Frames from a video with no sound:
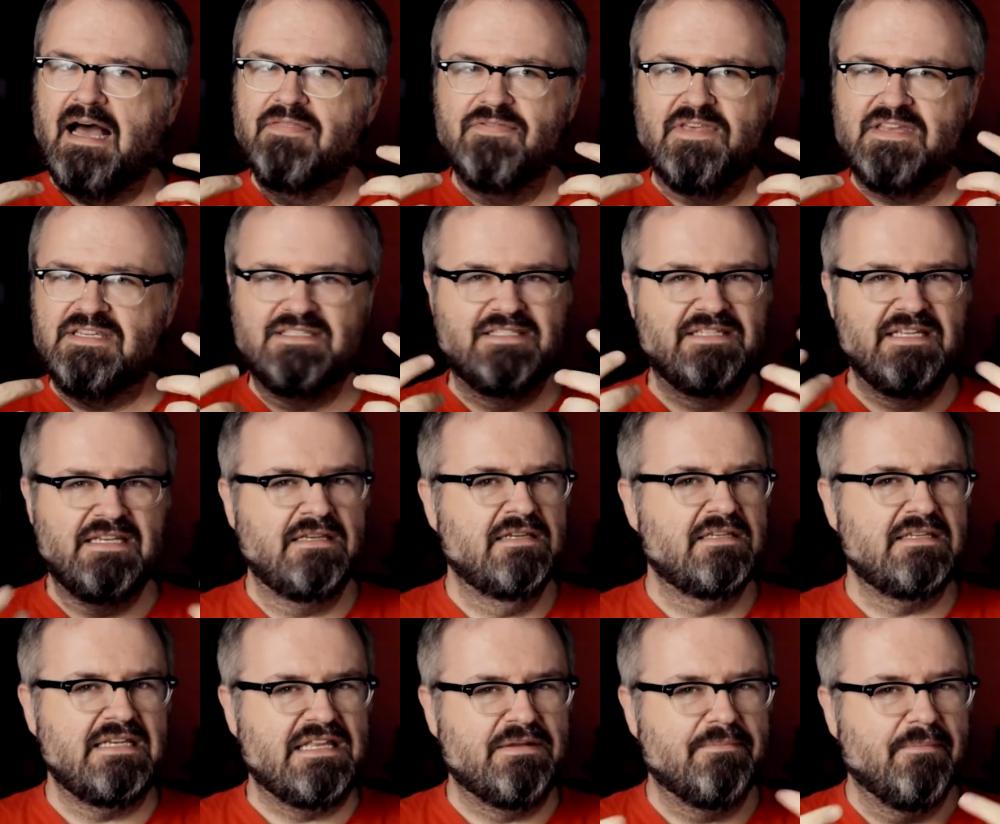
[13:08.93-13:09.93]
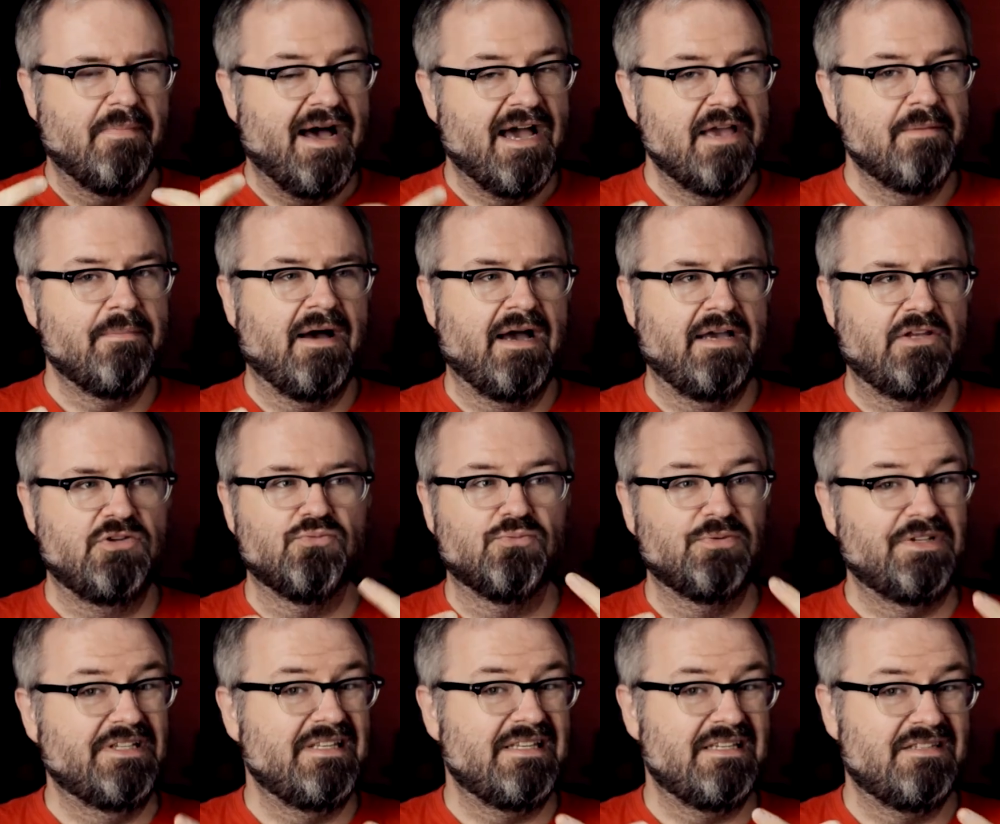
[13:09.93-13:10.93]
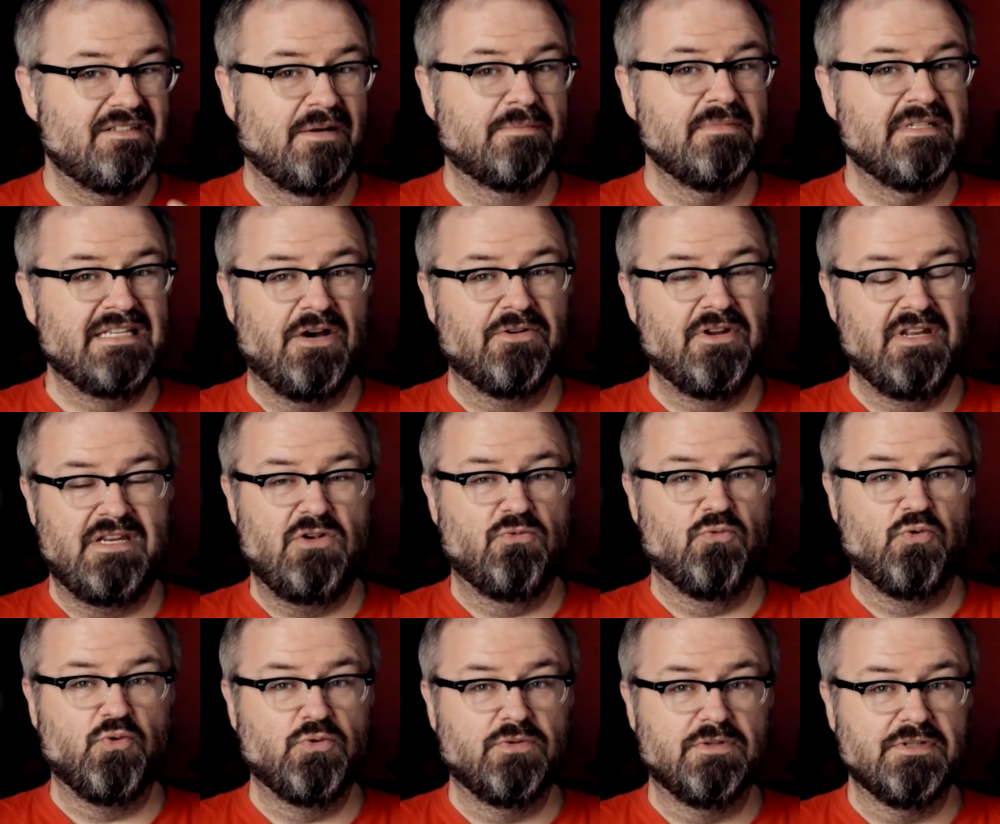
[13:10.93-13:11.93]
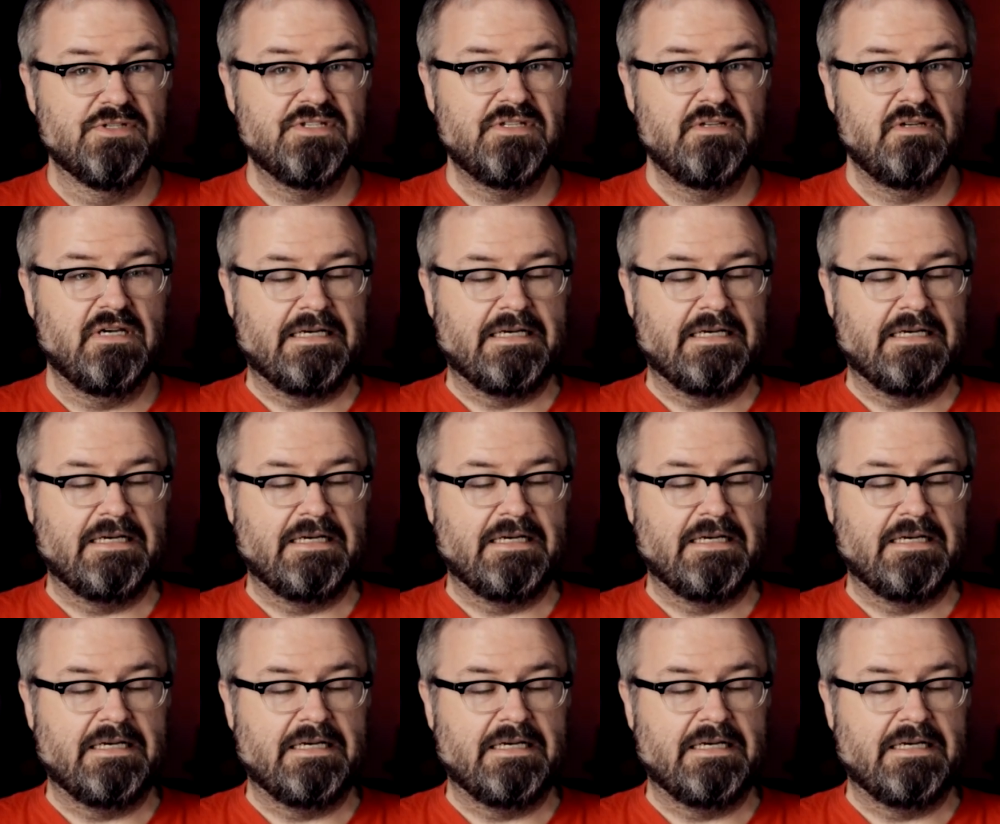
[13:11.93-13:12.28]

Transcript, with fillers: They didn't, in my mind, really dumb down any rules.